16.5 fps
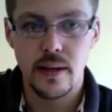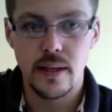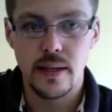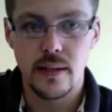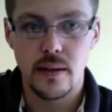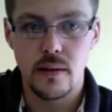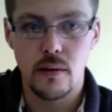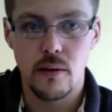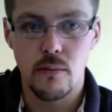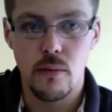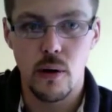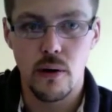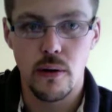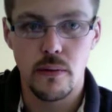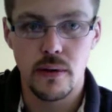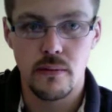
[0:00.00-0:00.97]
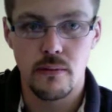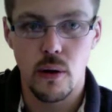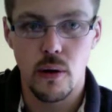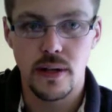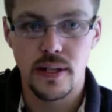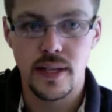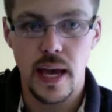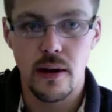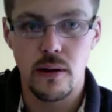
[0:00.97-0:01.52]
This is a little
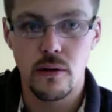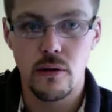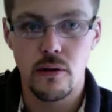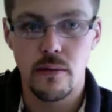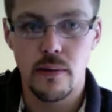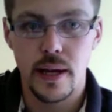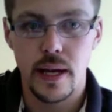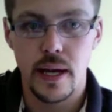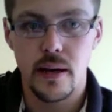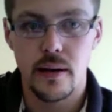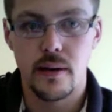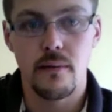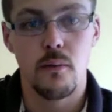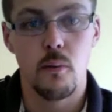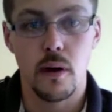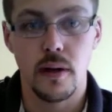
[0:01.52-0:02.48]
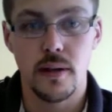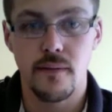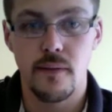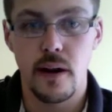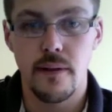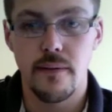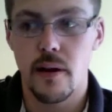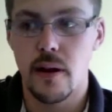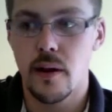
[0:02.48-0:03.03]
motorcycle lubricant. Works
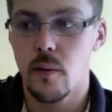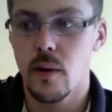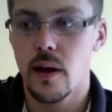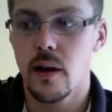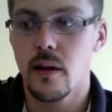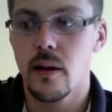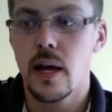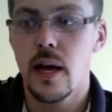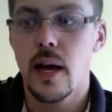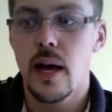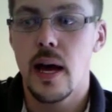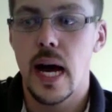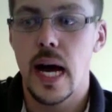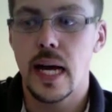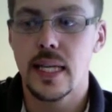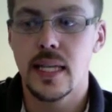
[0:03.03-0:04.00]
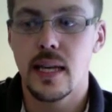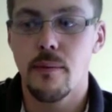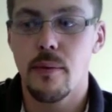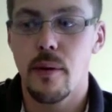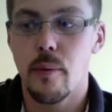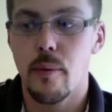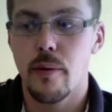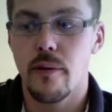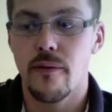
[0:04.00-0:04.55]
very, very well. Some
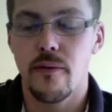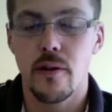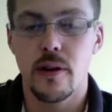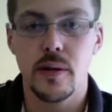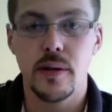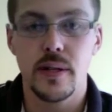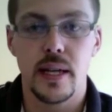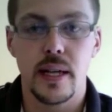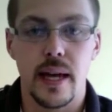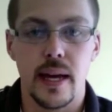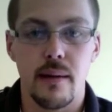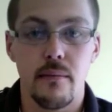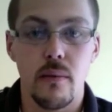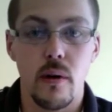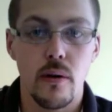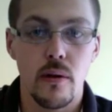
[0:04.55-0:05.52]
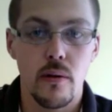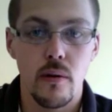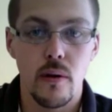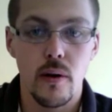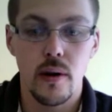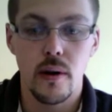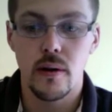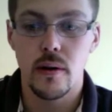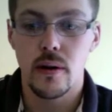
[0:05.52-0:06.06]
people prefer using like a motor
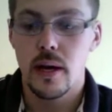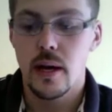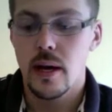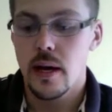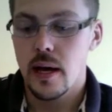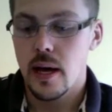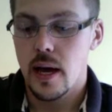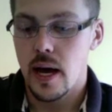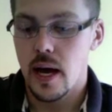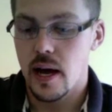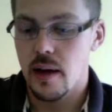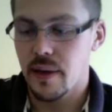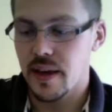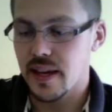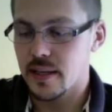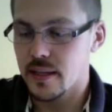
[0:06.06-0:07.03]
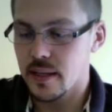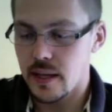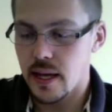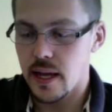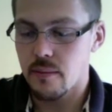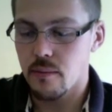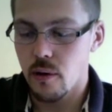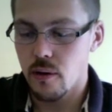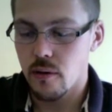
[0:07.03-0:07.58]
oil, like a
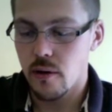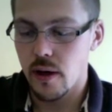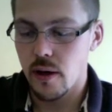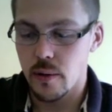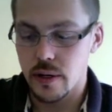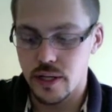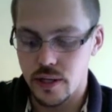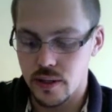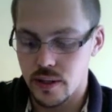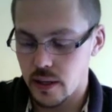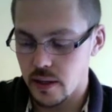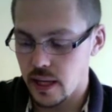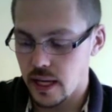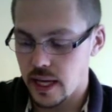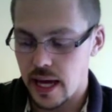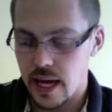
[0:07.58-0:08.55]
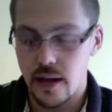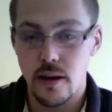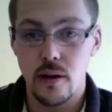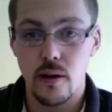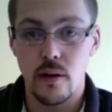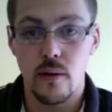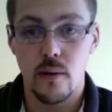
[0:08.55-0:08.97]
synthetic motor oil, which you certainly can do.